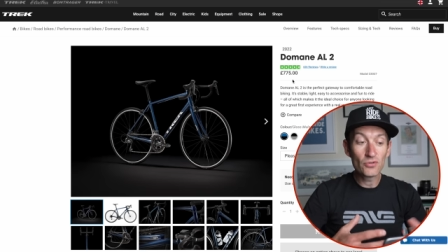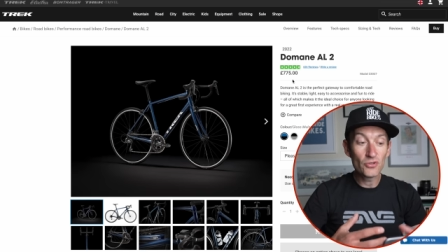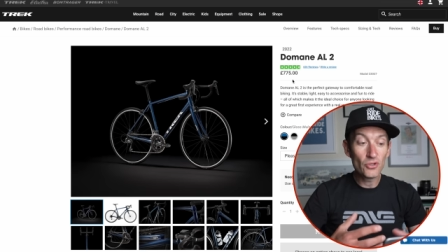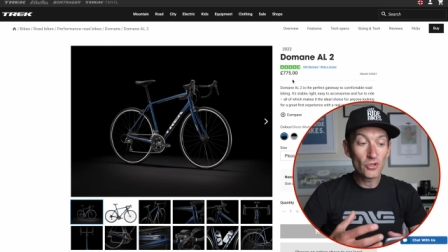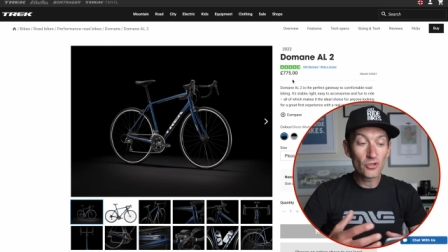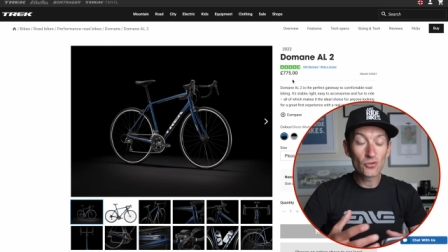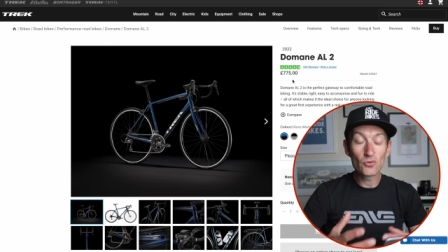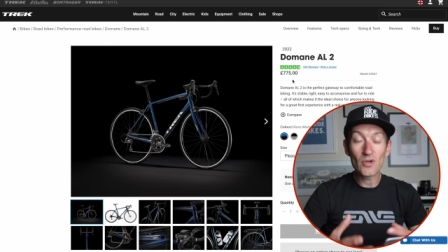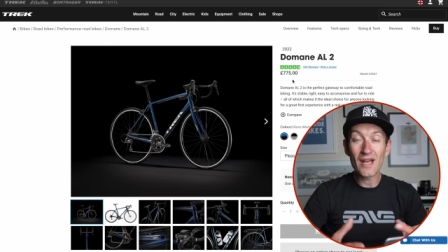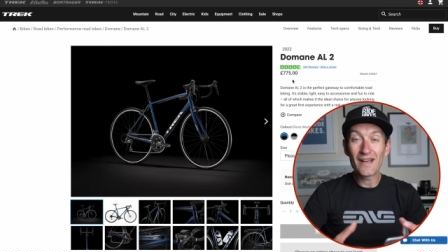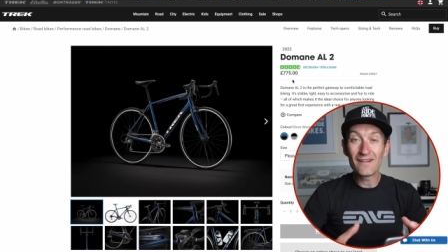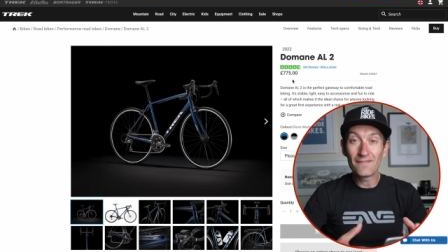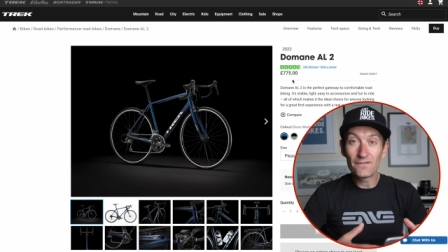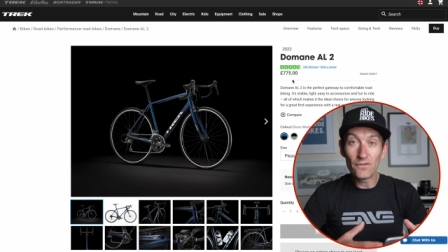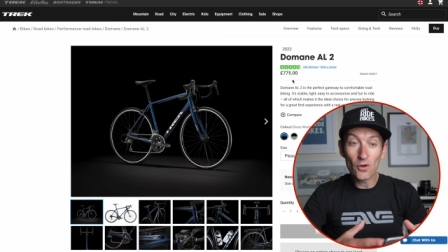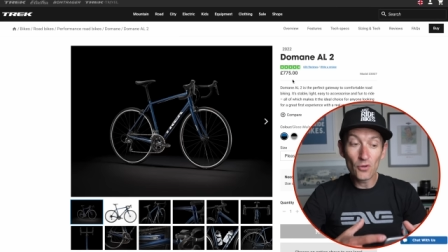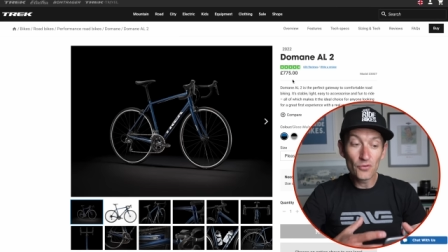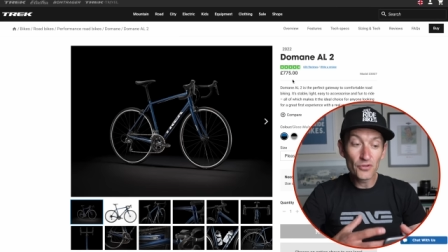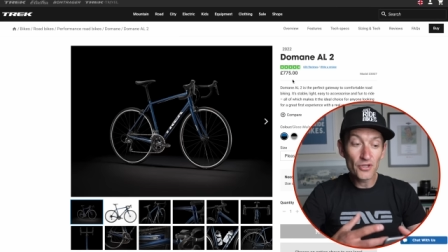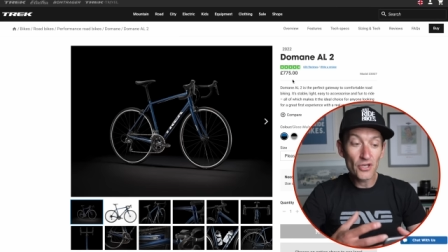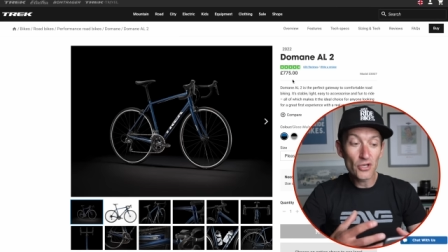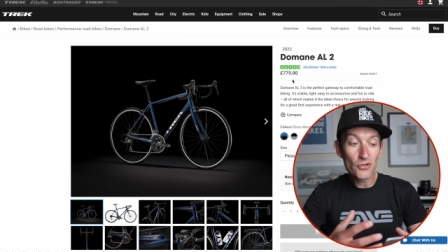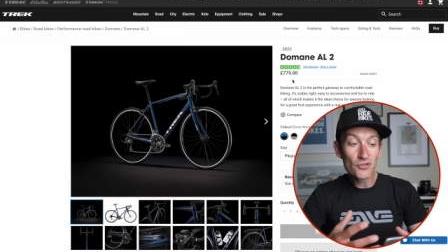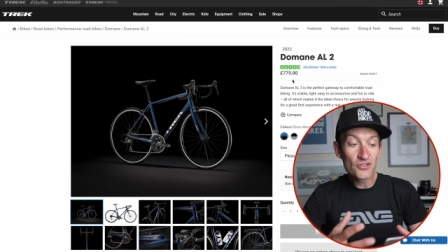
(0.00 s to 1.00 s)
good Gran
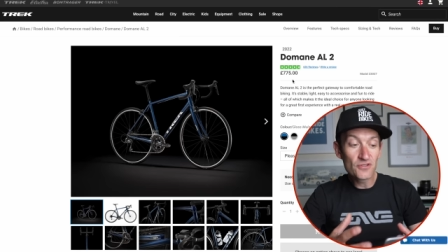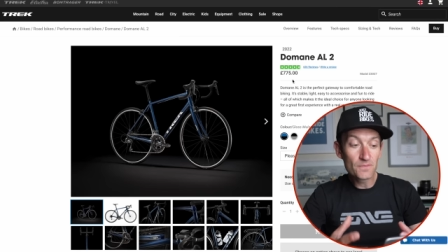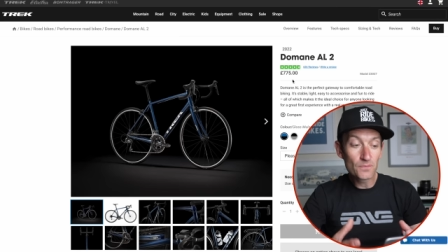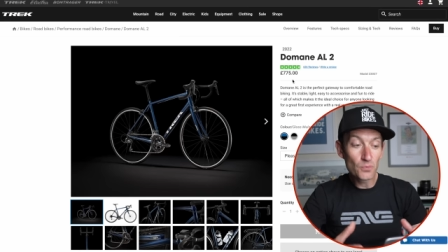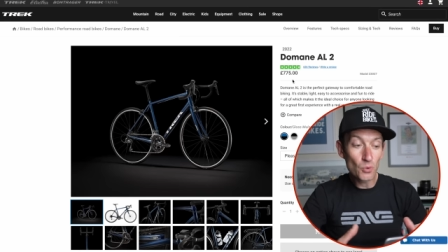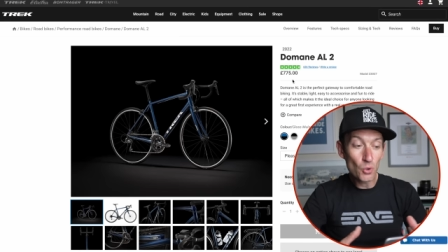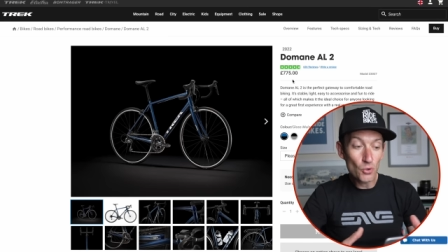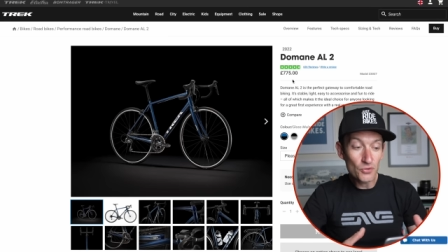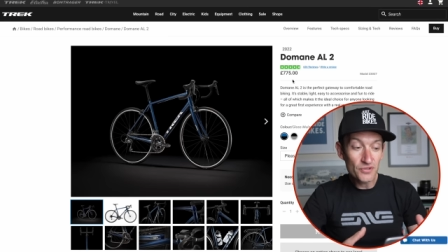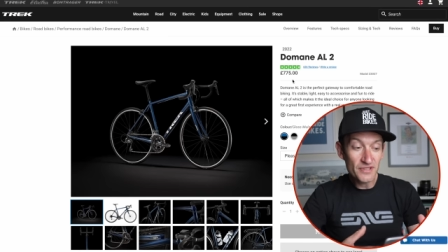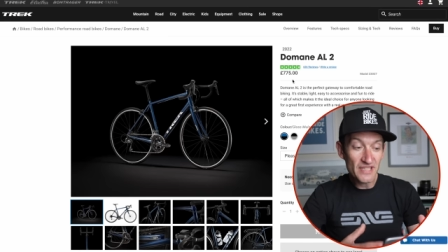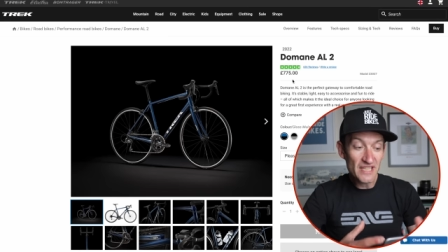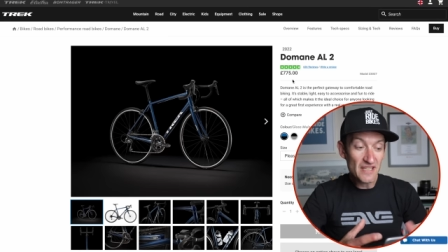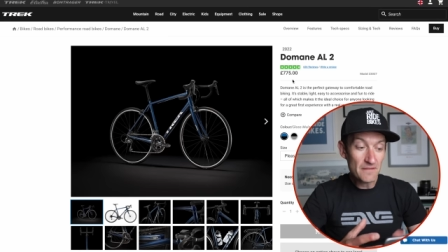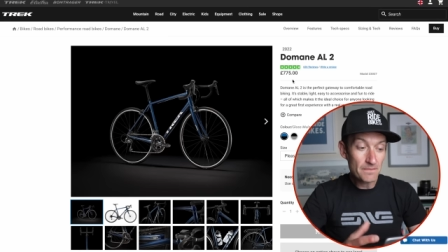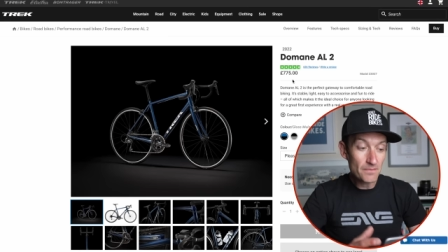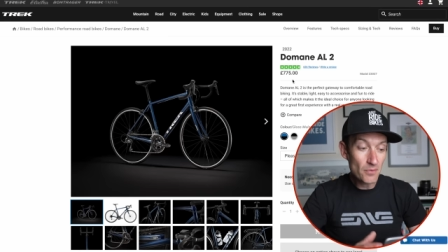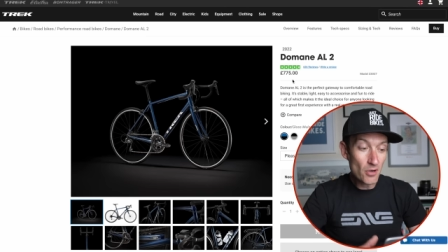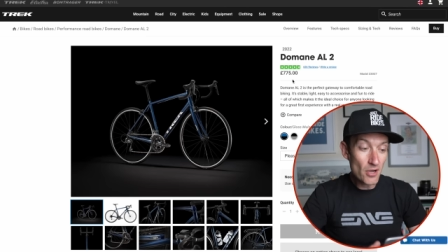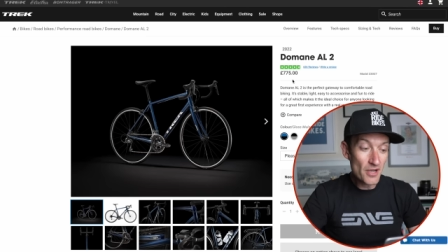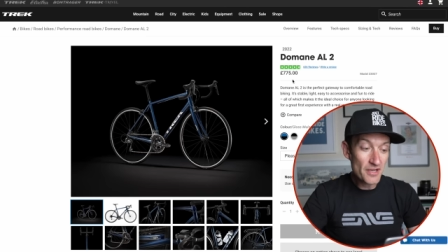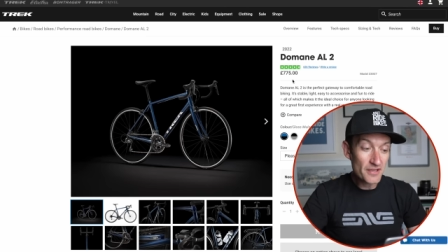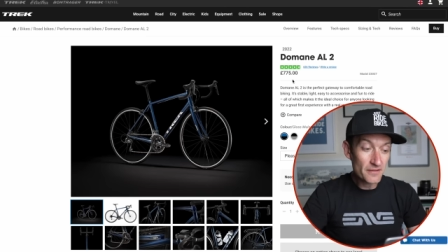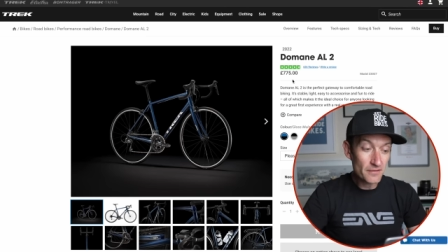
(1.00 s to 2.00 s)
Fondo, sporty
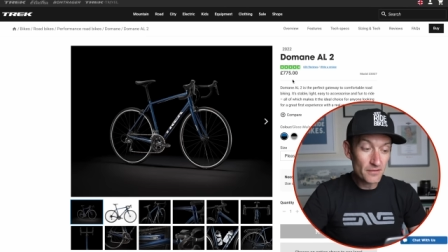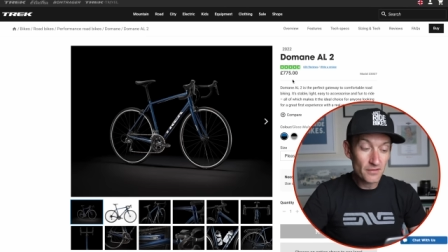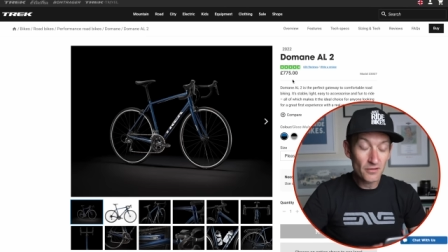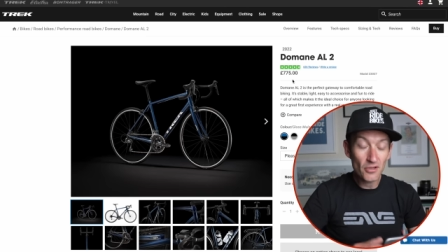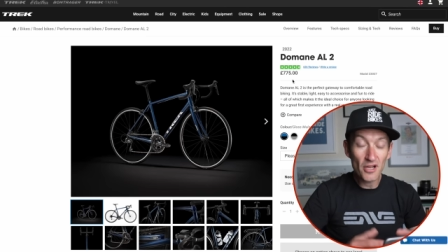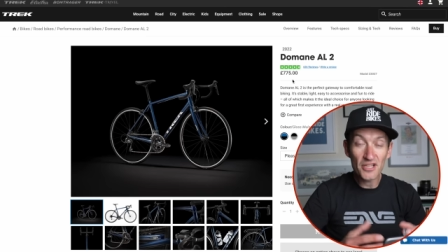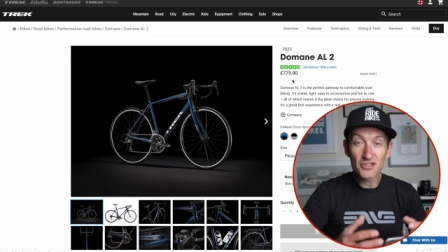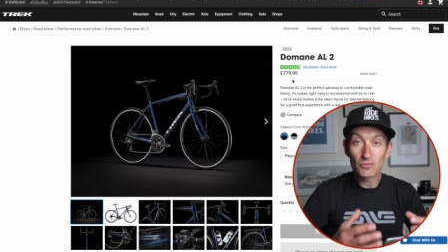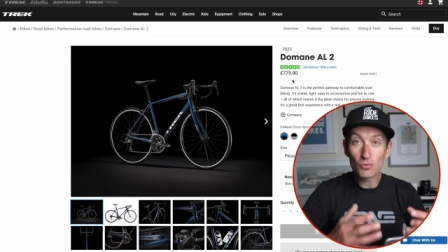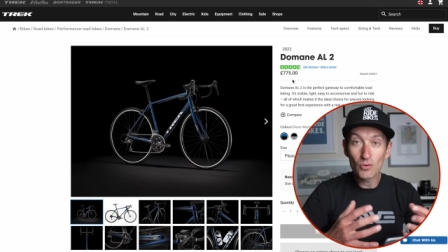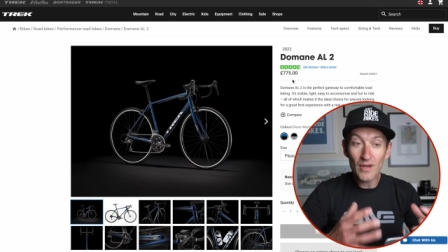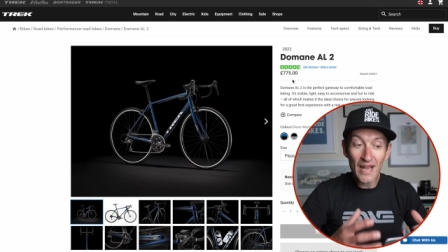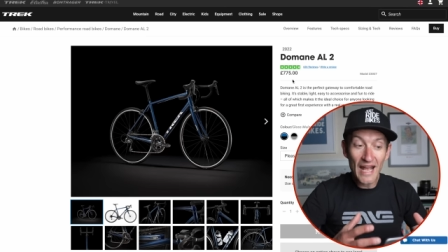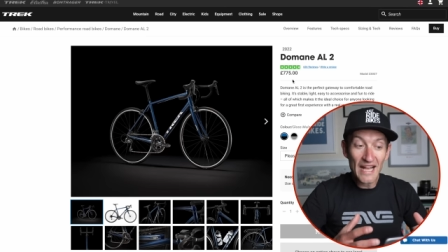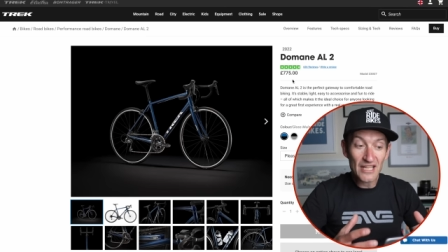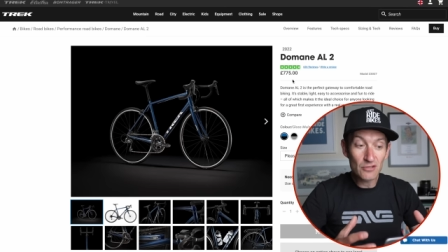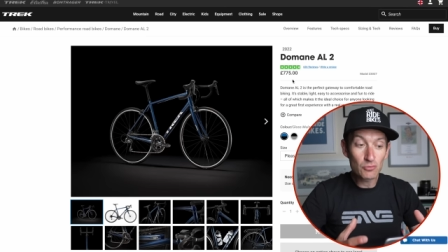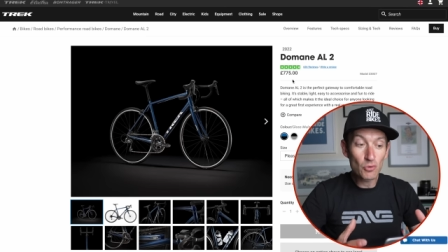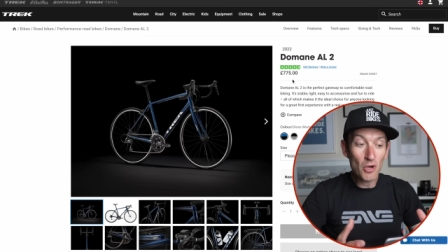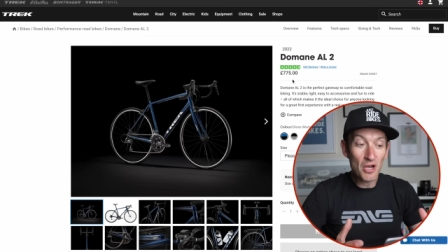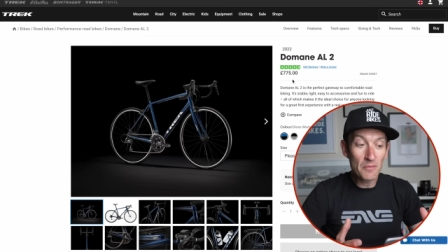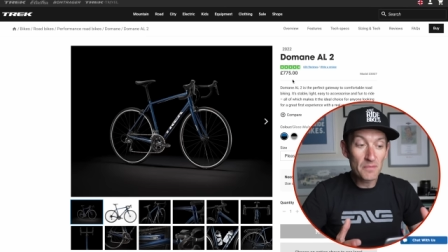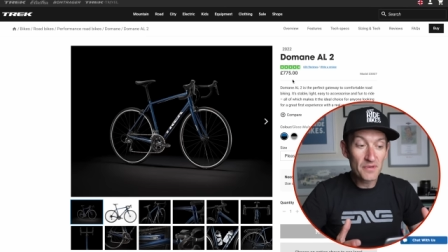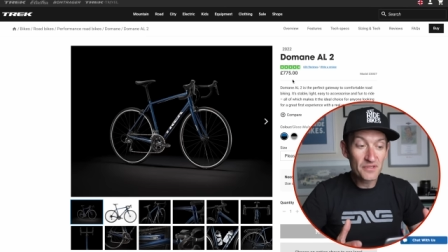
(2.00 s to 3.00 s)
bike, nice relaxed
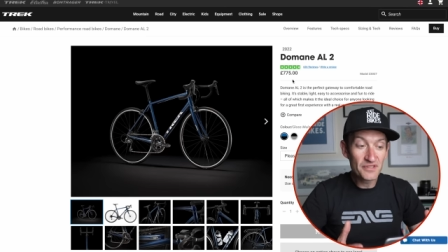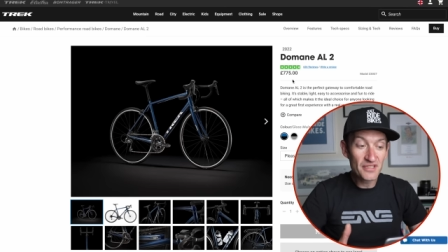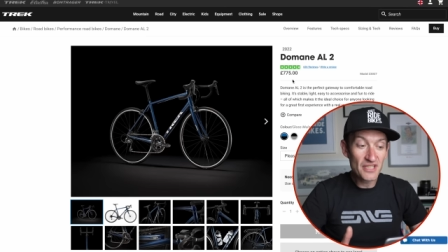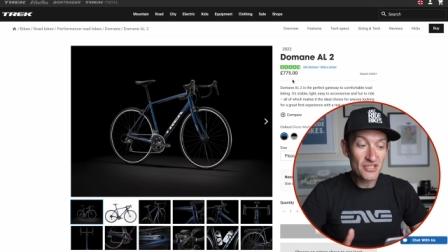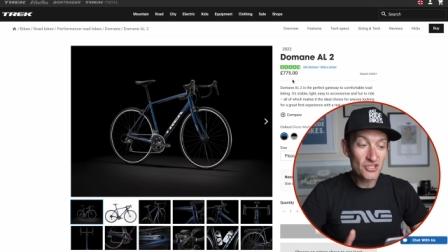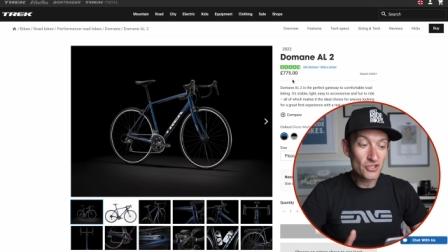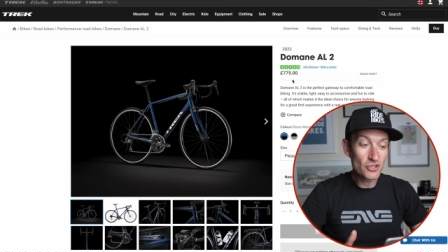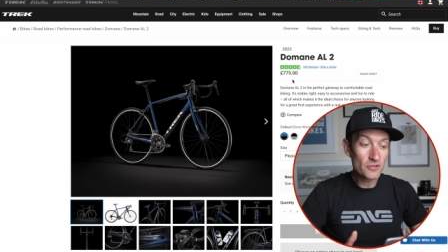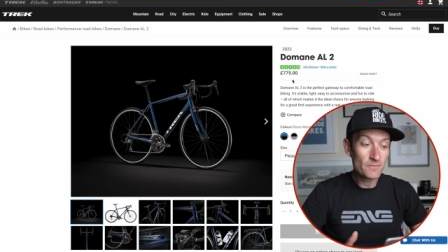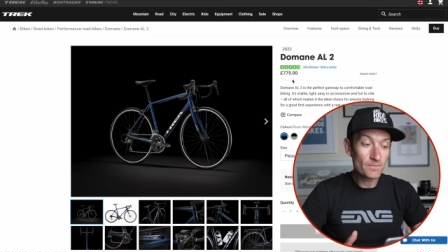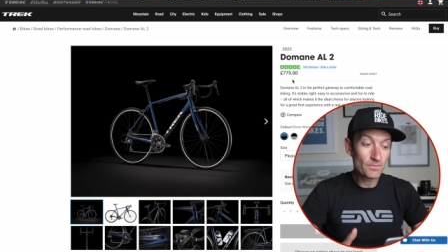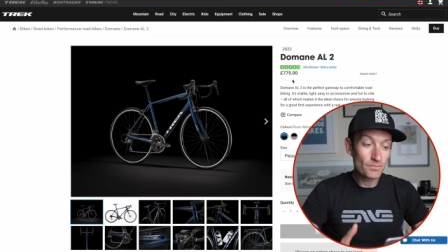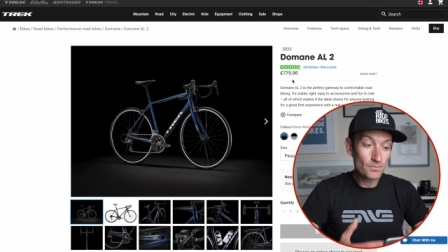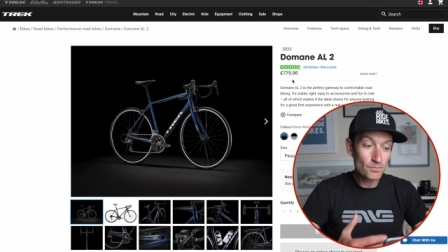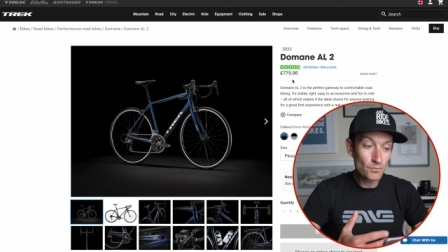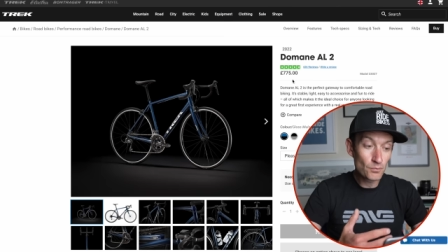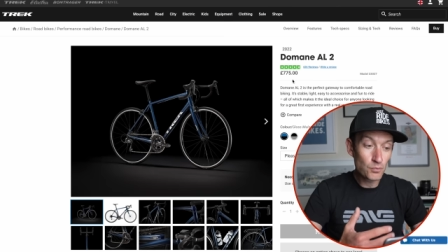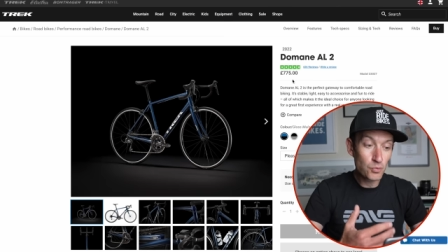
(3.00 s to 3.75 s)
riding position,